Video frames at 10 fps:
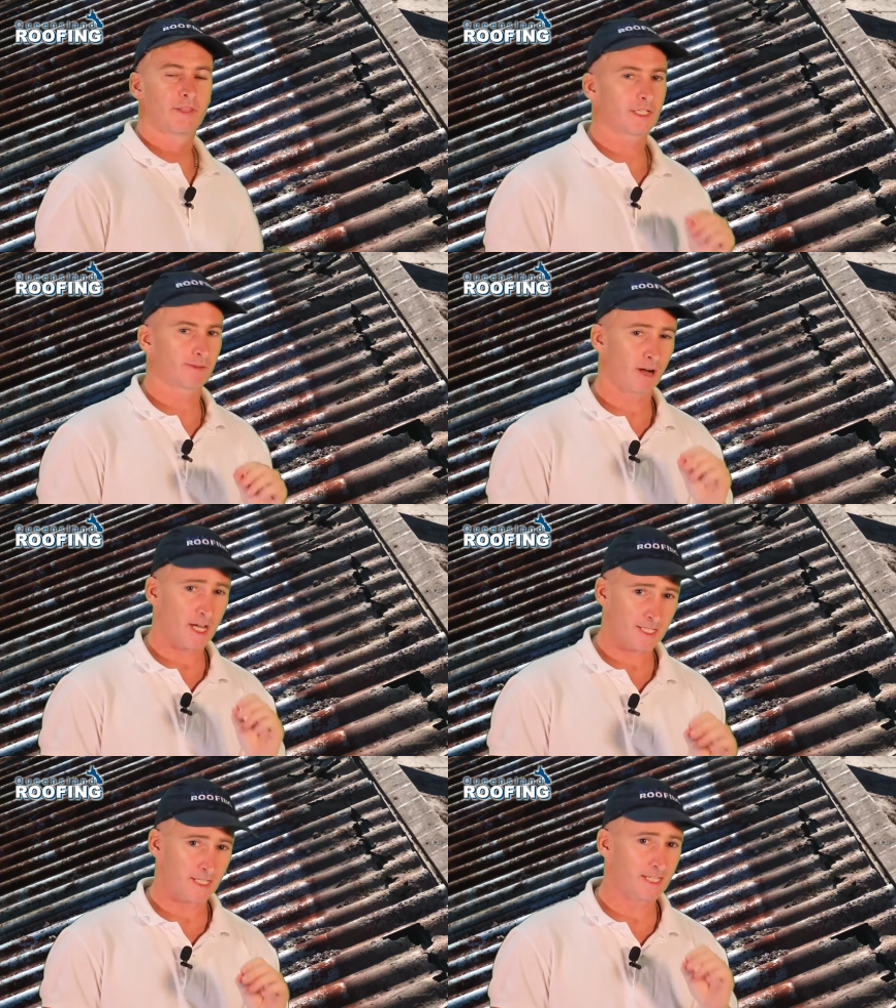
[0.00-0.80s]
This
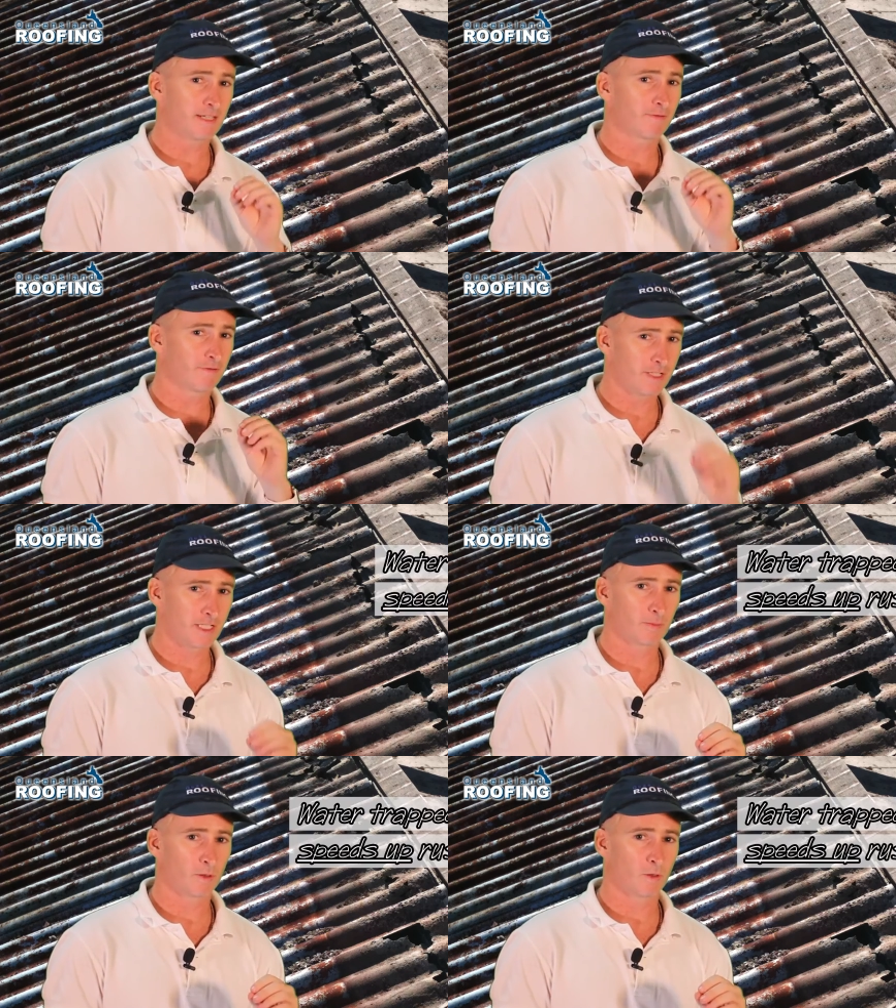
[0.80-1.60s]
rust isn't
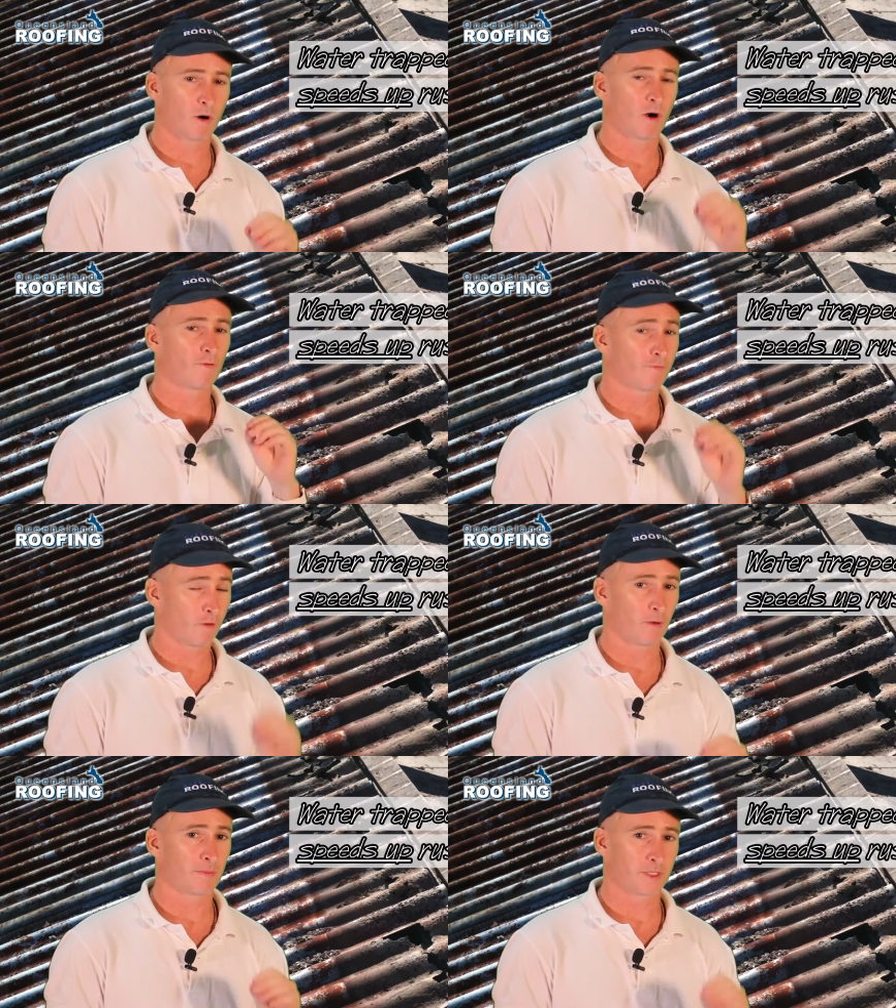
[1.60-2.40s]
visible
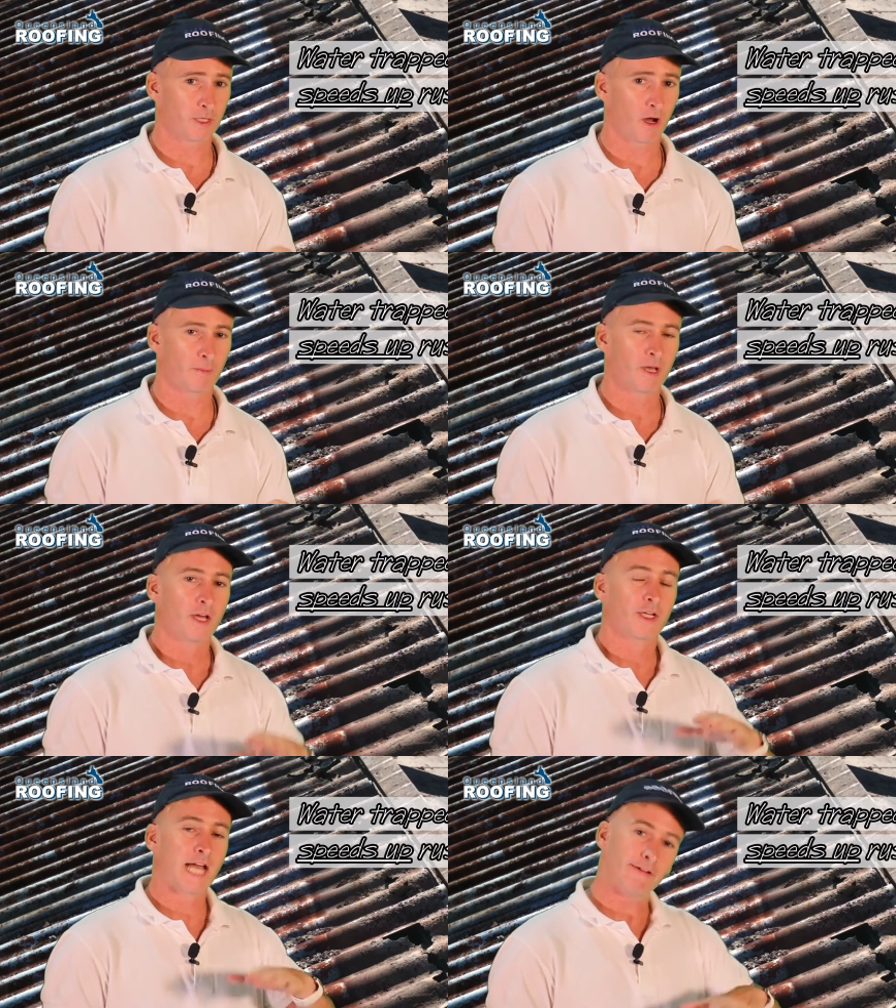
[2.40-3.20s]
from the top.
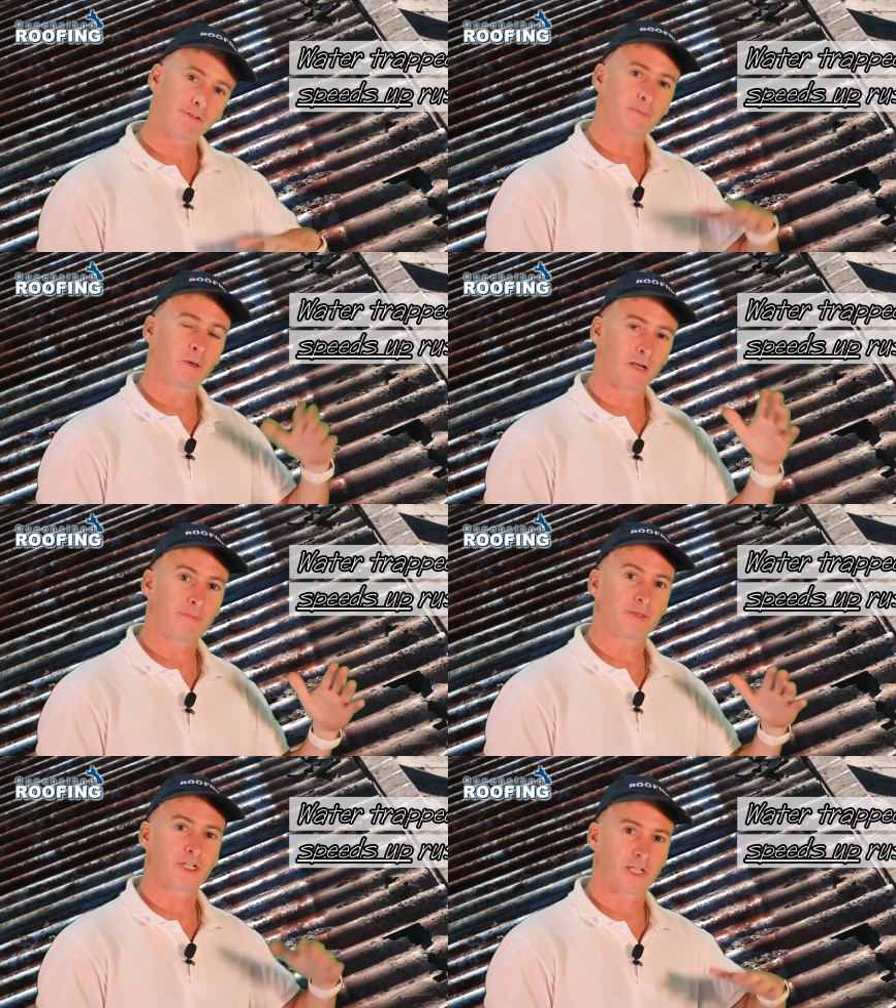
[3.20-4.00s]
You have to pull
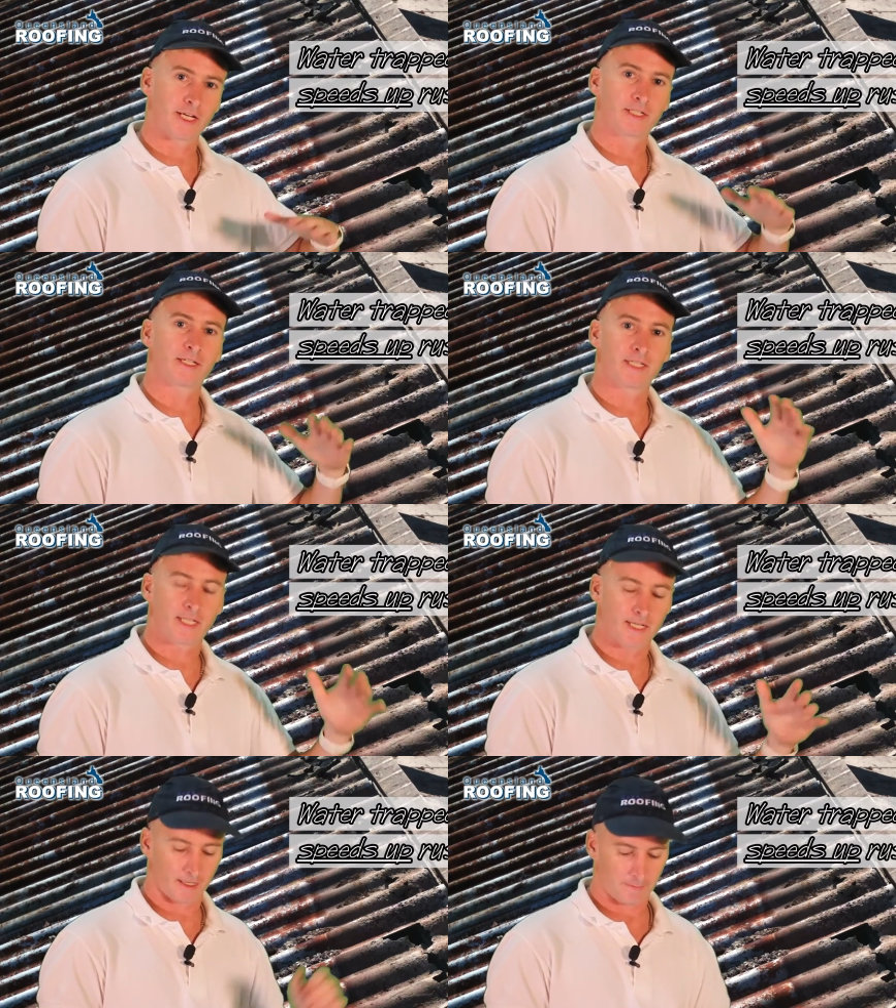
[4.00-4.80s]
up the sheet to
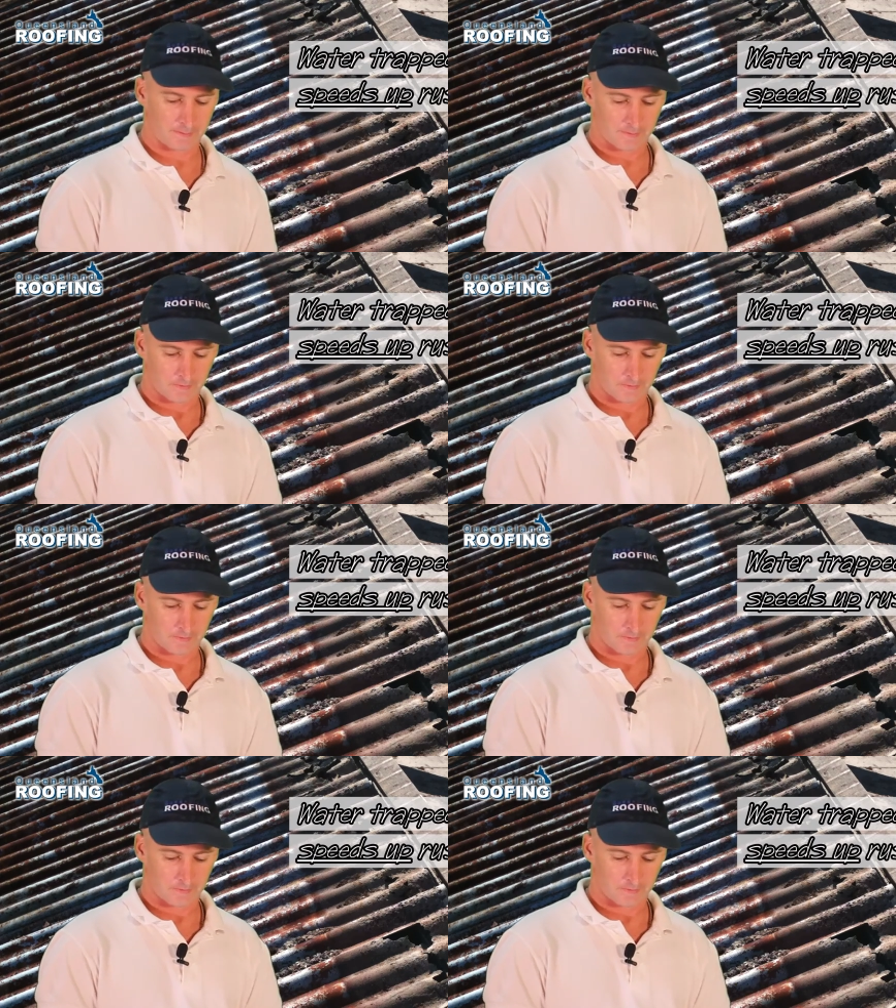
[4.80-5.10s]
see it.